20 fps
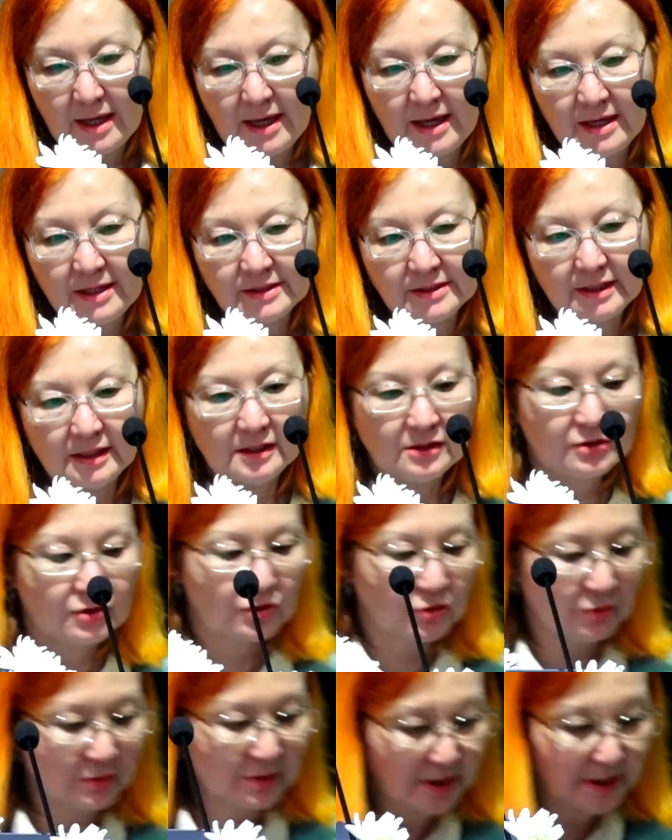And
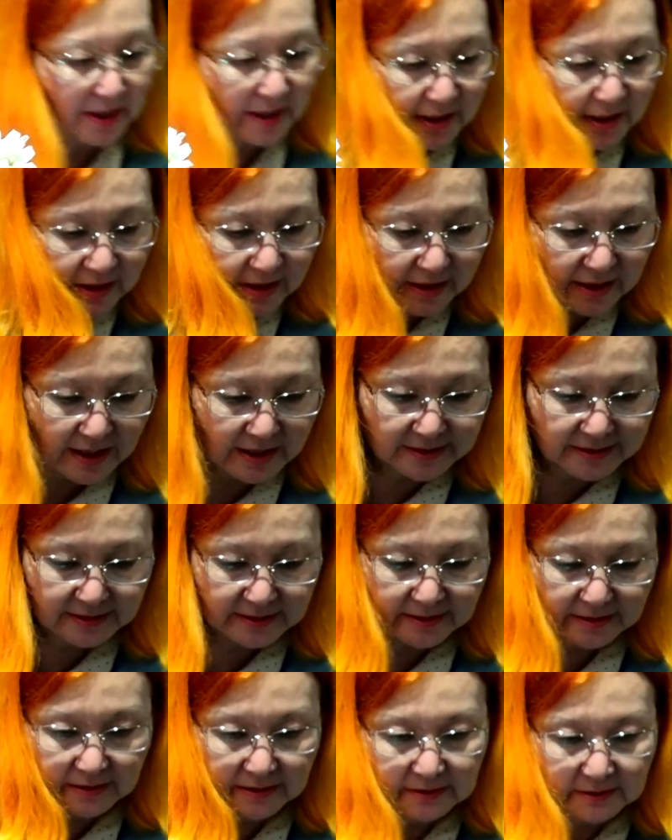also,
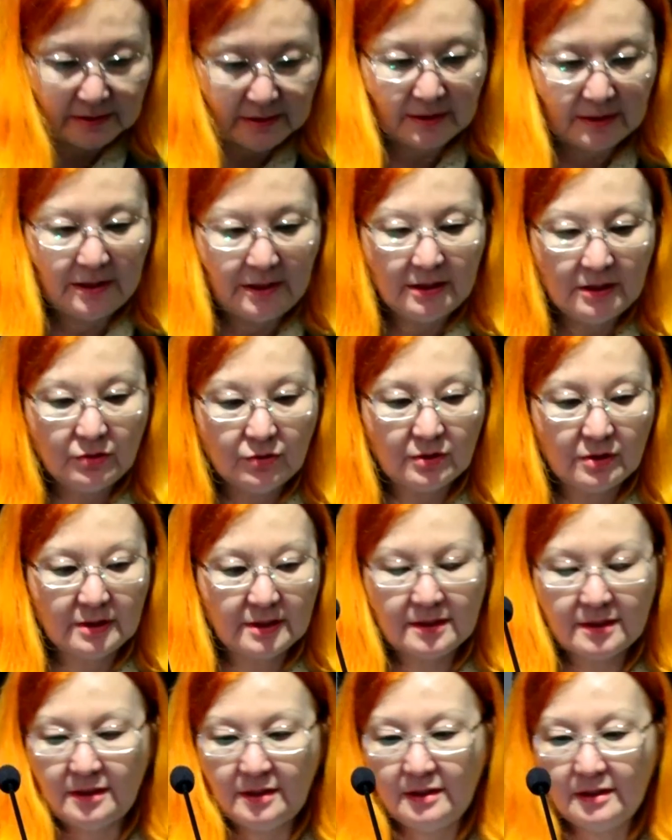as here you can
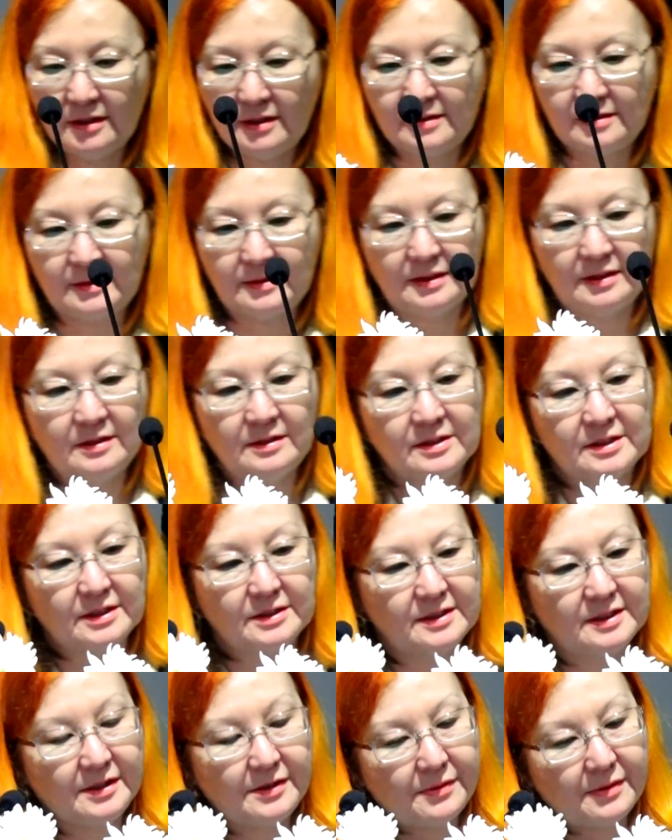see, as in the
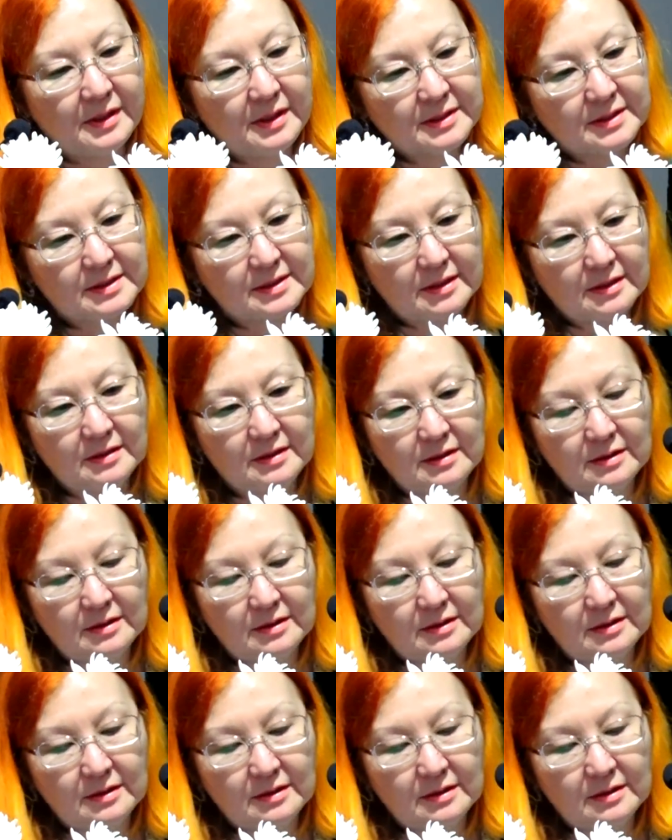Scythians,